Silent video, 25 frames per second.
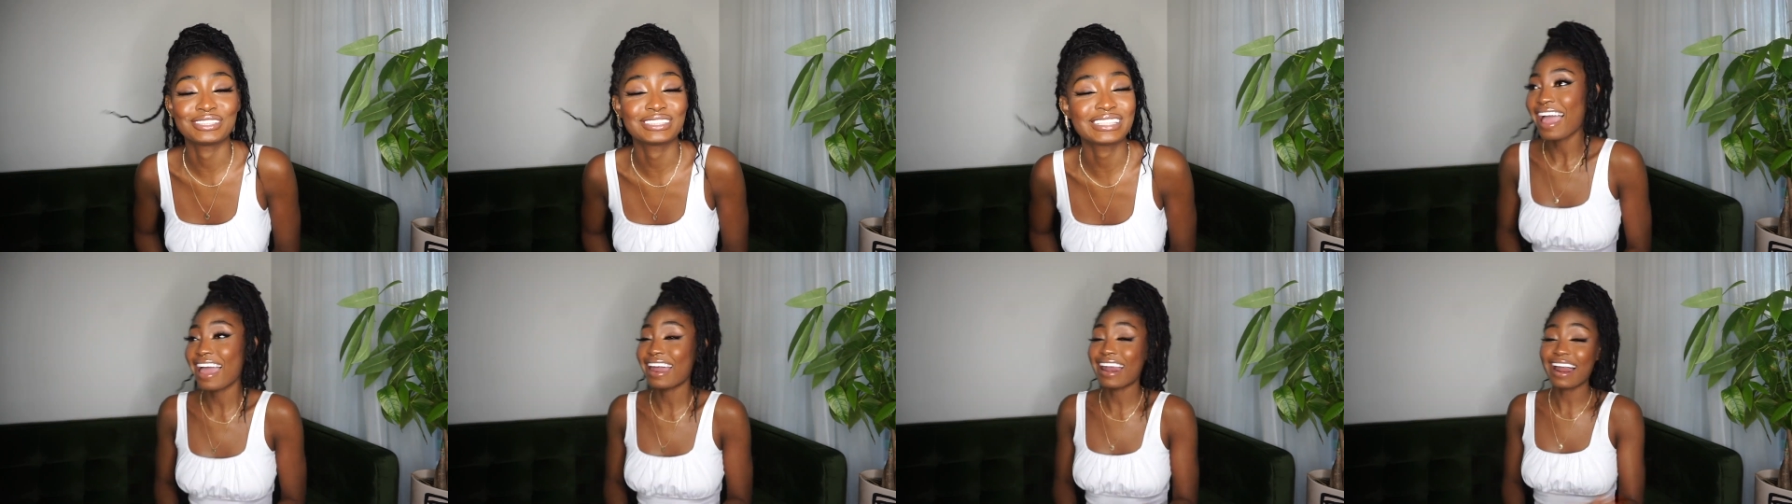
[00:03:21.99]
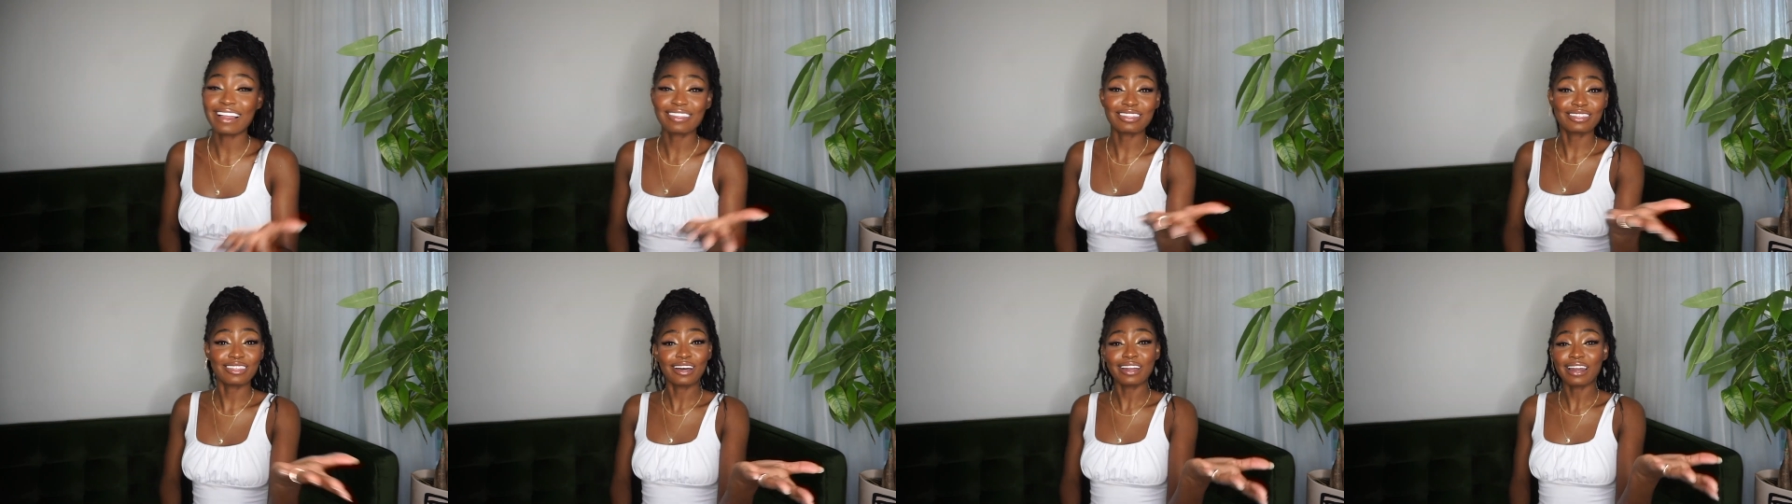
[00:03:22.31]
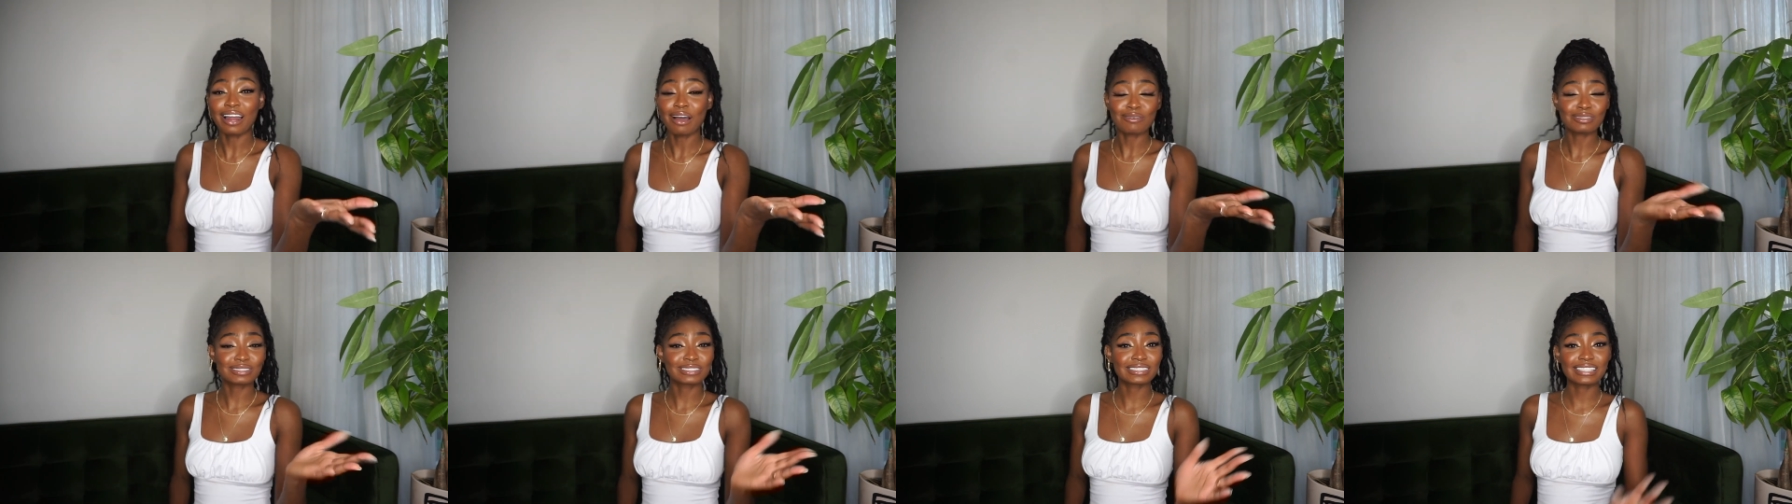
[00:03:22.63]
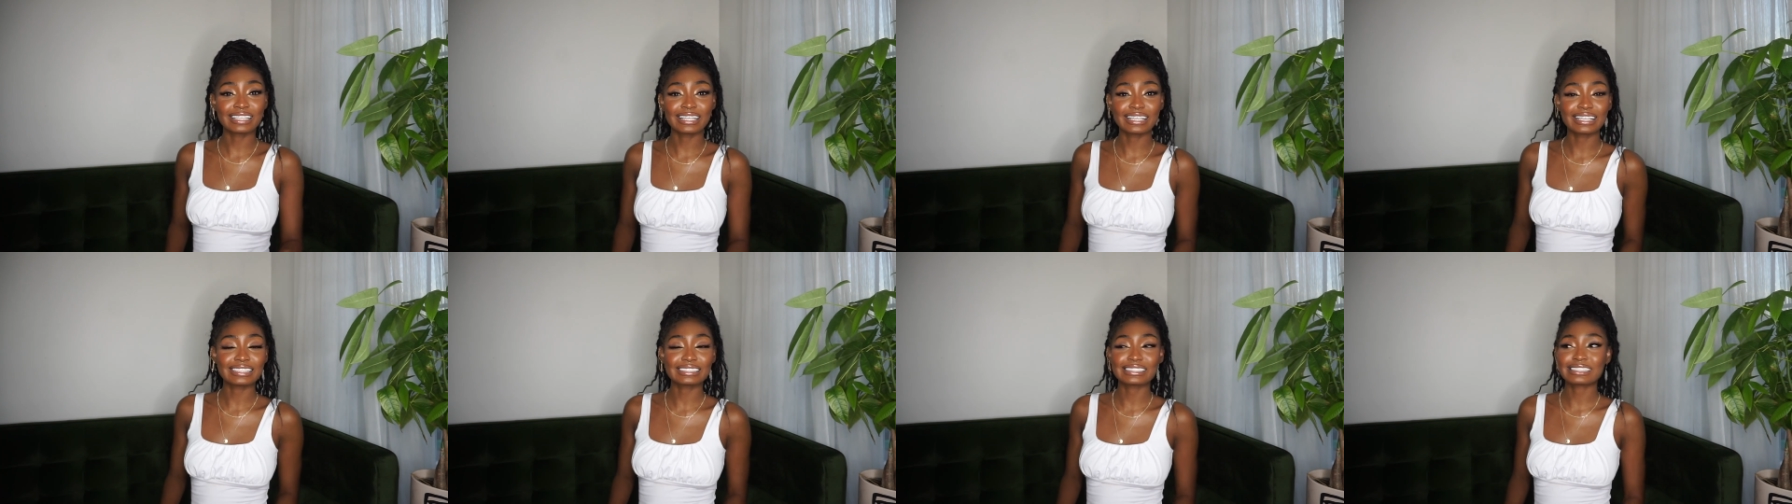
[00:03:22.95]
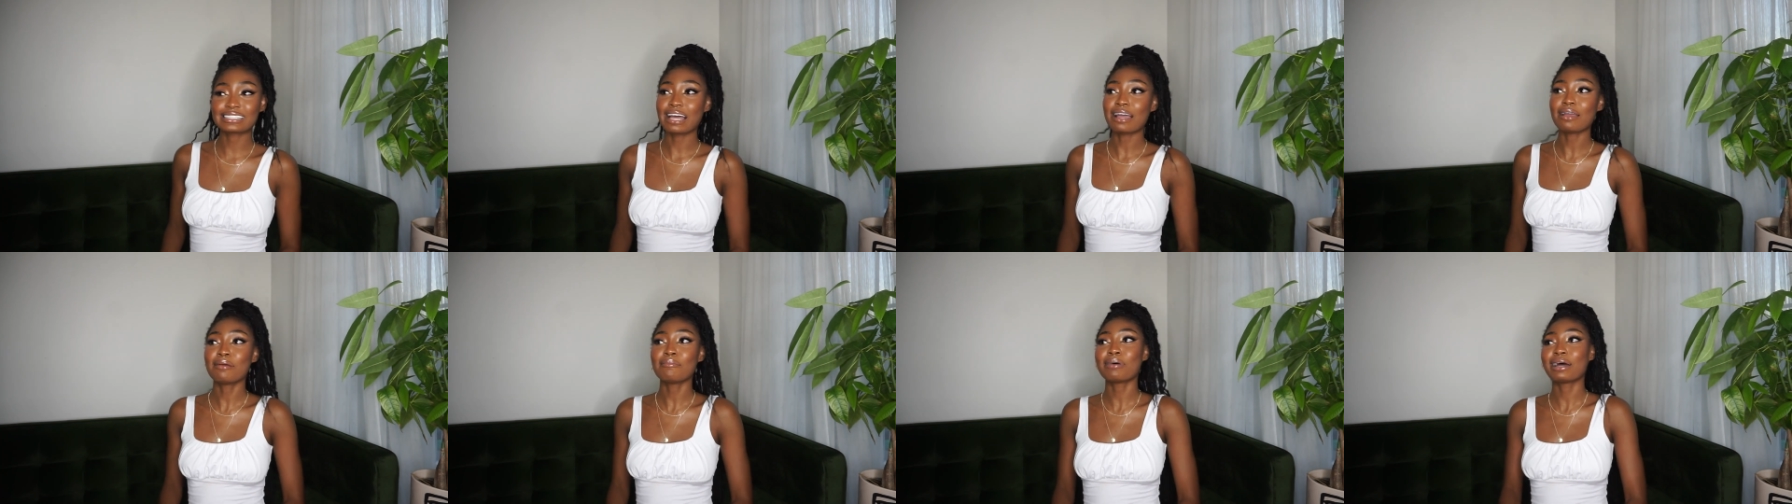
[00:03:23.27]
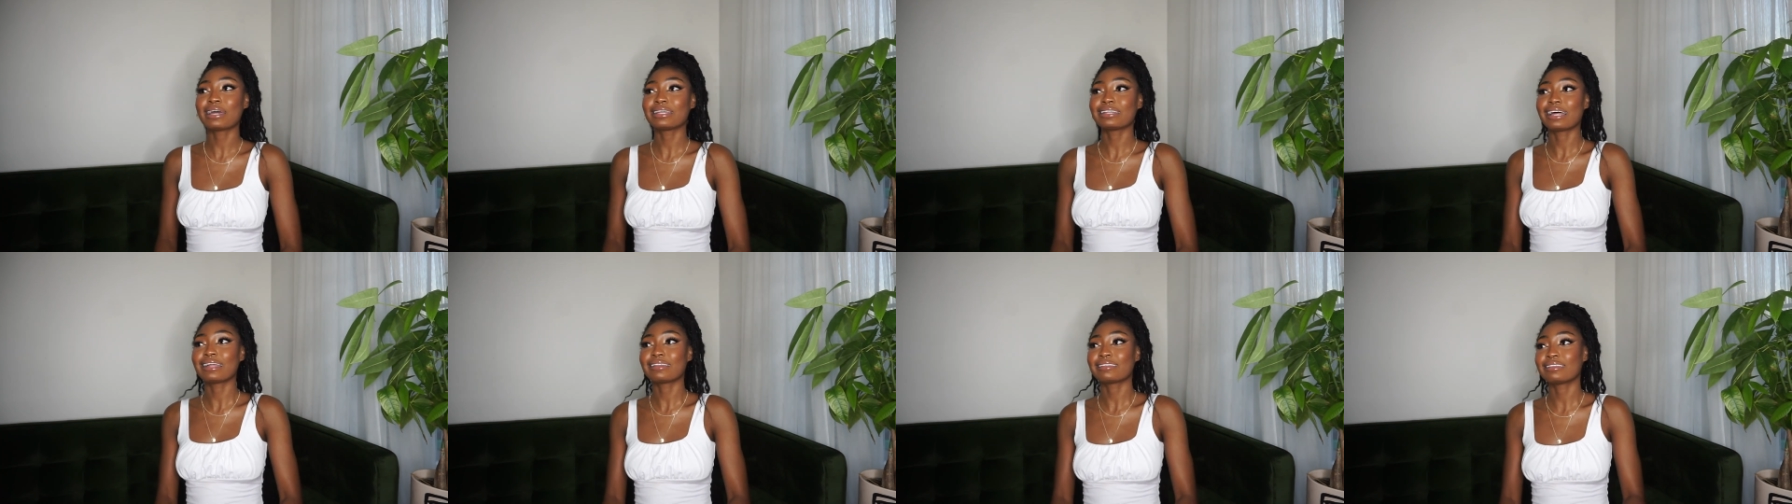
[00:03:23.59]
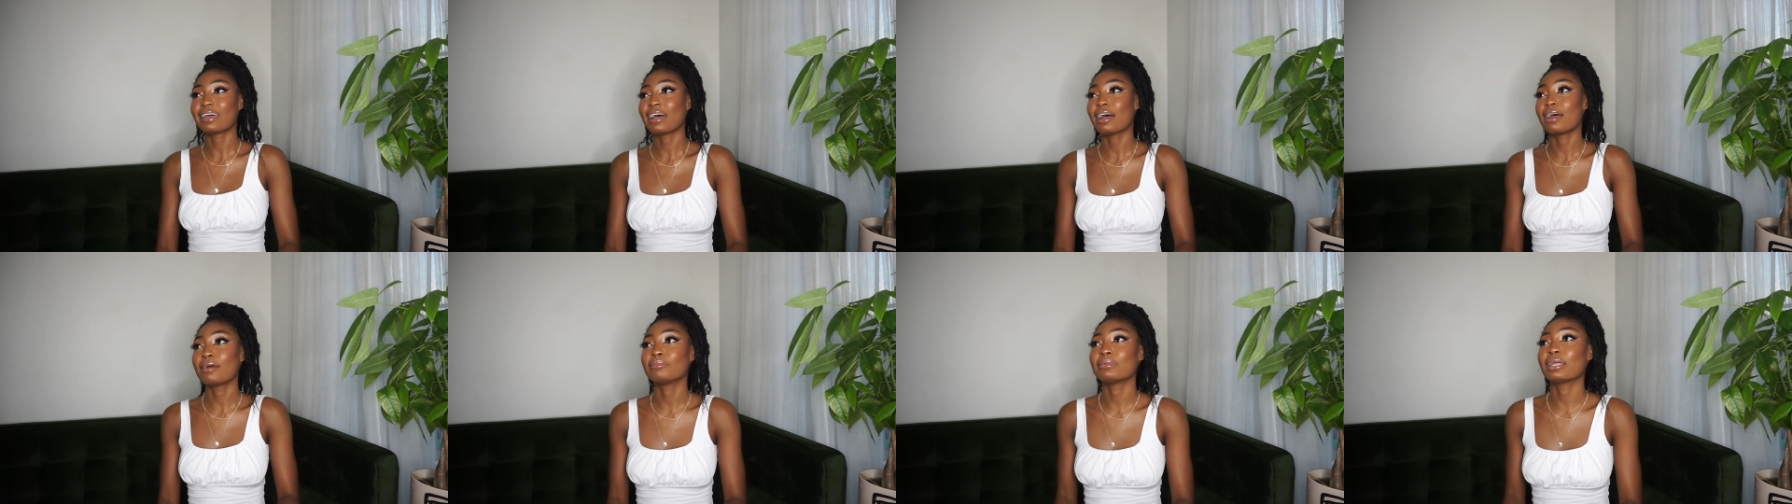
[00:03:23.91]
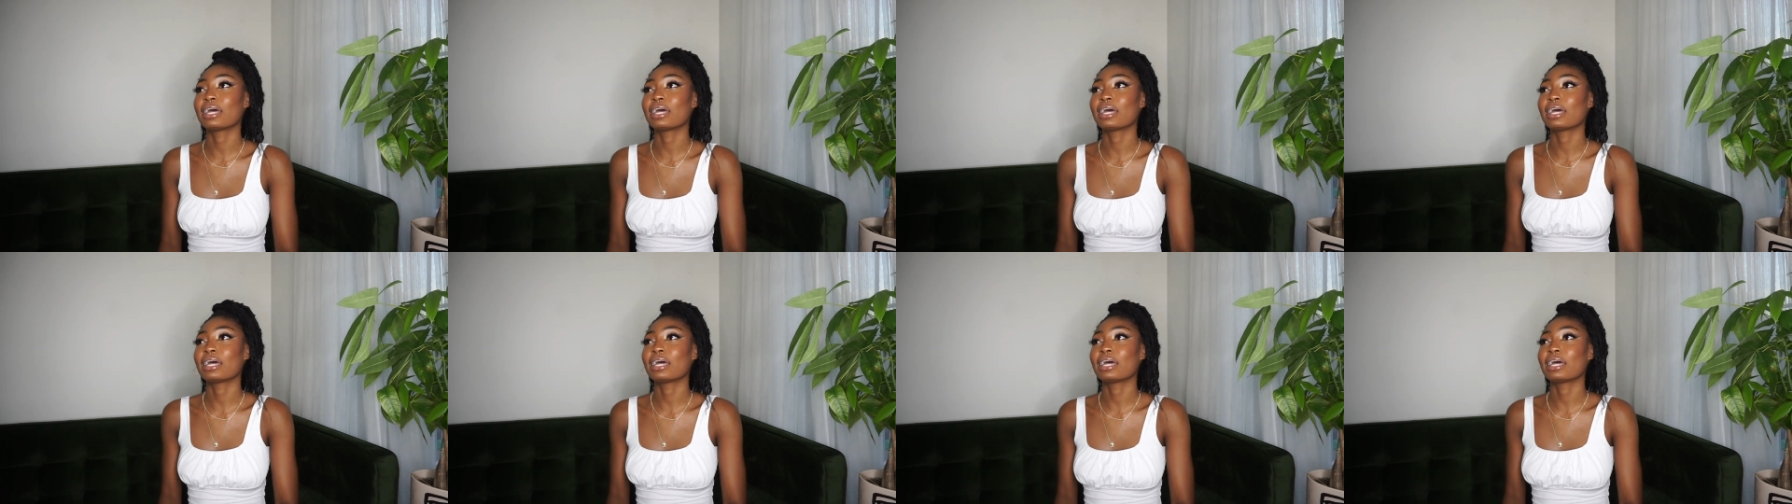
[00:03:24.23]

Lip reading: and I thought I was gonna get signed by that time.